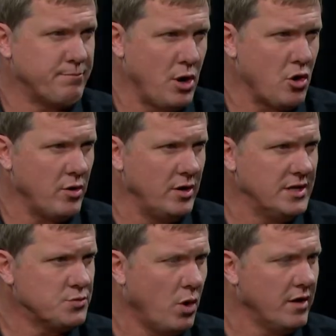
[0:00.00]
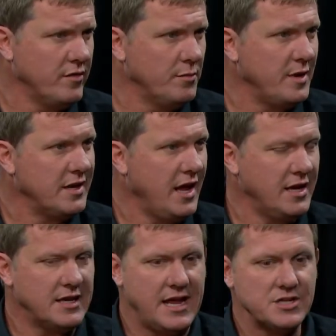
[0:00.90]
Burton is one of them, yeah. and,
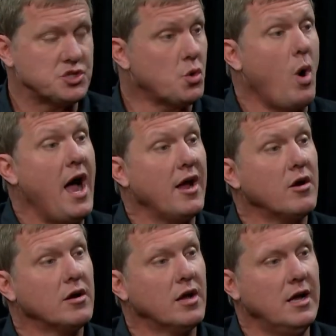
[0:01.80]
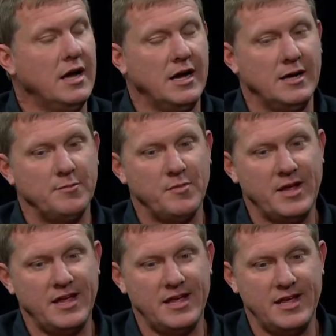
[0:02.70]
and Ken Squier. Yeah. Um,
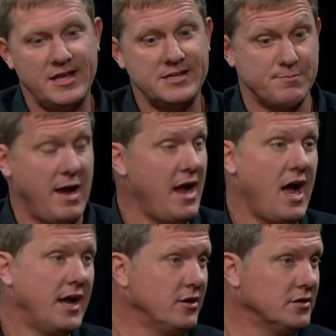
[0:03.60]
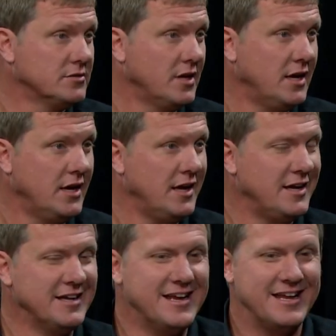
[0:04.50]
he's my idol. Yeah.
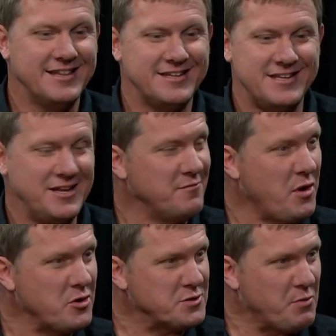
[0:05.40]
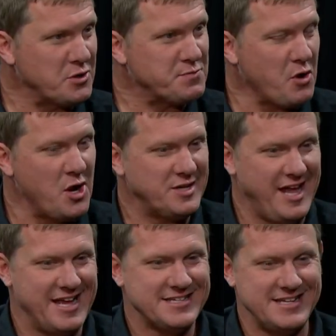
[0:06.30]
Uh, the dean of motorsports
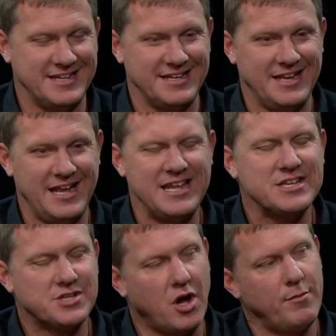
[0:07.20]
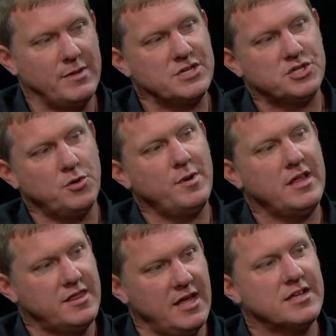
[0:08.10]
broadcasting, and, yeah. and he's taught me so
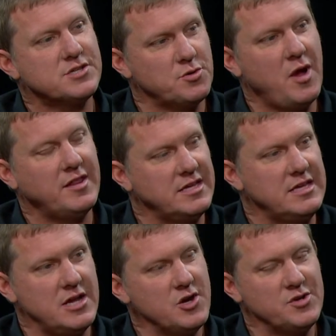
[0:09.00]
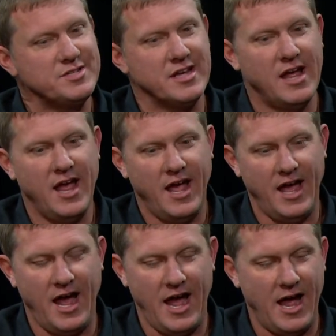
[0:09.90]
many things throughout the years.
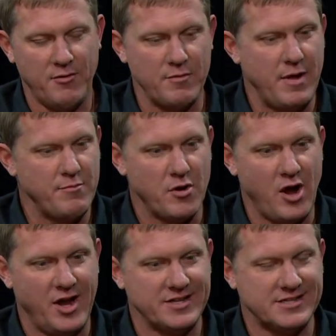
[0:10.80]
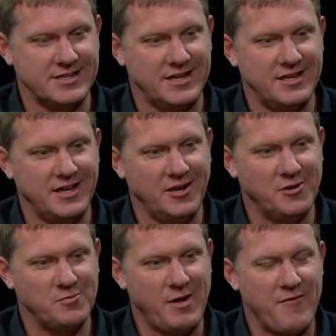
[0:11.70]
Uh, I remember honestly, you
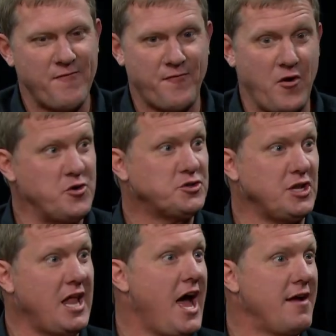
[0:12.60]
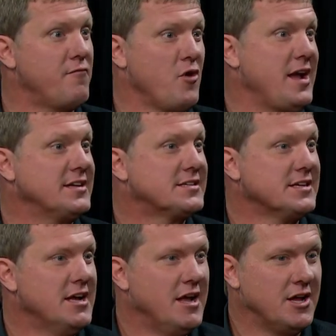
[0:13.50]
know, my first live race,
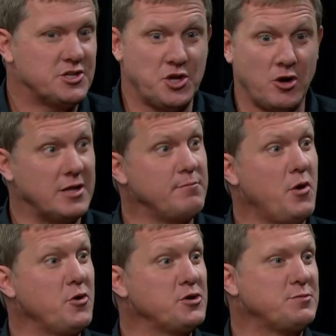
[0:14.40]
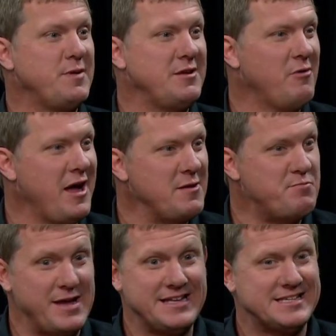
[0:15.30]
yeah. Charlotte Motor Speedway,
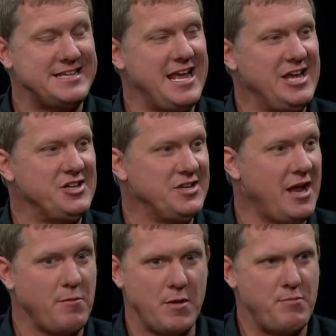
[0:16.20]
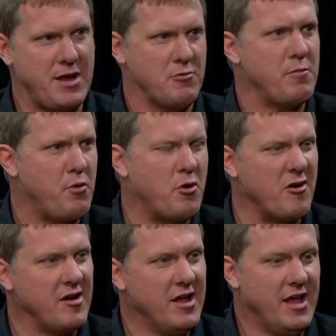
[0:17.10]
big stage, and I'm the pit
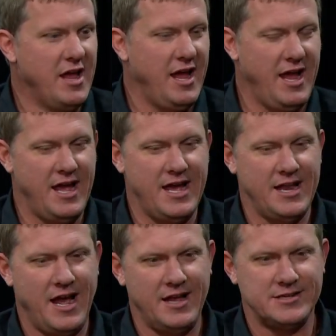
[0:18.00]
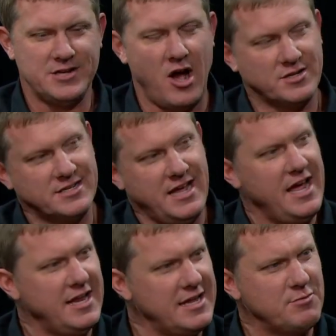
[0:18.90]
reporter, and I had talked to
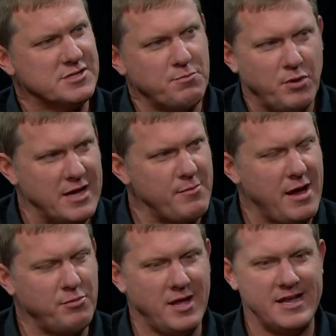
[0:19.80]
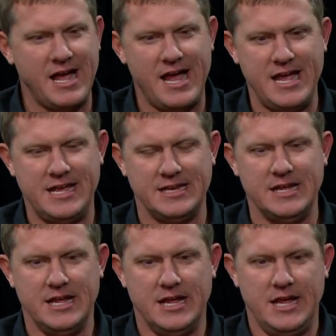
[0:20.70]
Ken. He was the play-by-play guy, and
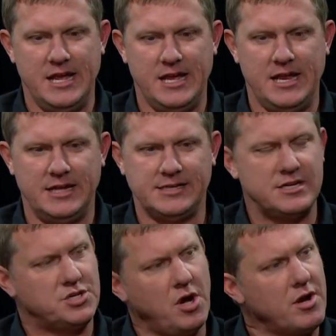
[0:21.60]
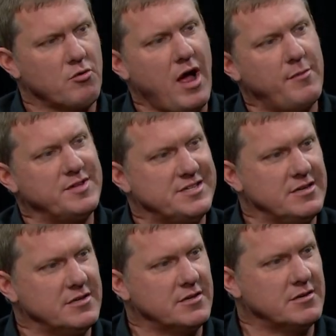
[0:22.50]
and I see Shawna
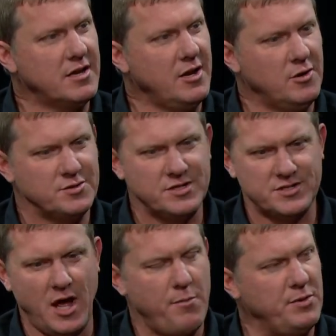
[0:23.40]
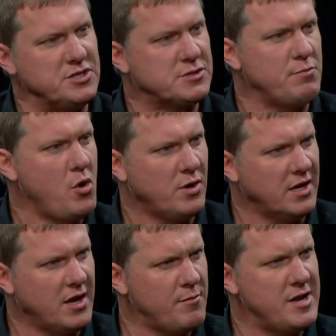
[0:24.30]
Robinson, you know, just up in smoke
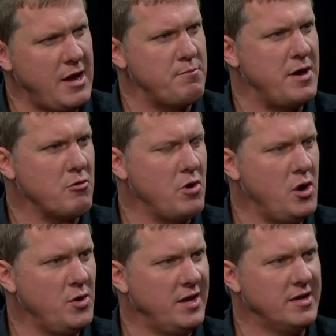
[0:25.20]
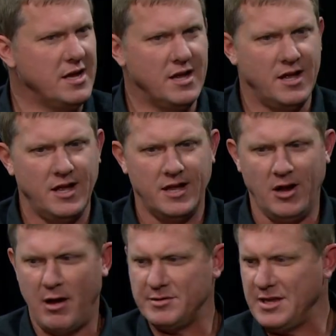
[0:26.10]
and coming down pit road, and you
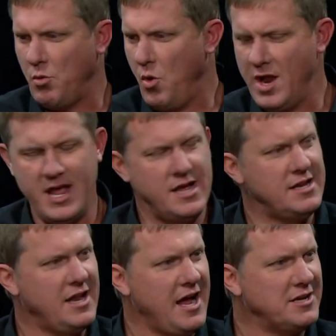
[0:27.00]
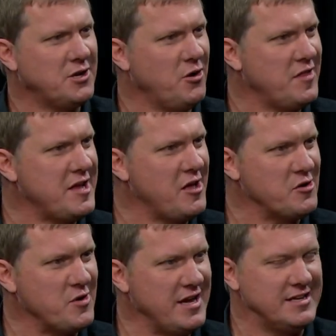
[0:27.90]
know, I was at one end and I had to go to the
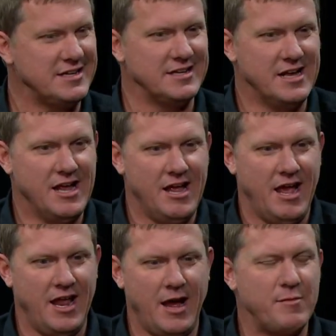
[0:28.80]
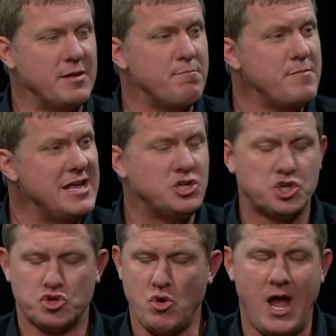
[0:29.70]
other end, and, and I'm in mid
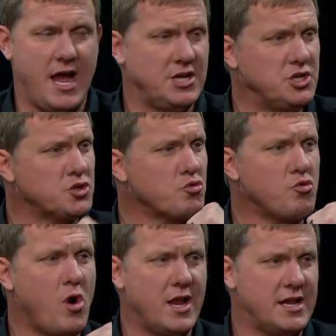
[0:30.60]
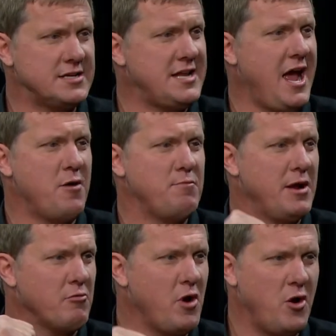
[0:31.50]
stride, just running down
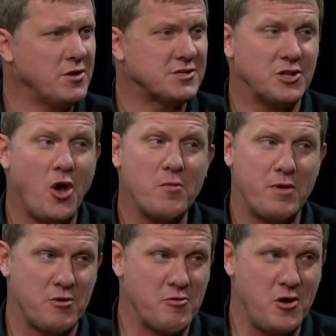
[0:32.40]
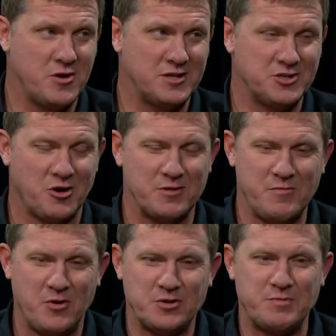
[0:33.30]
pit road. as long pit road at Charlotte
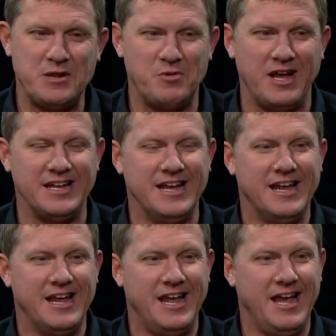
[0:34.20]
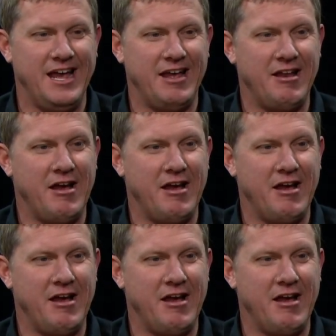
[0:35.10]
Motor Speedway. Yeah, yeah. And uh,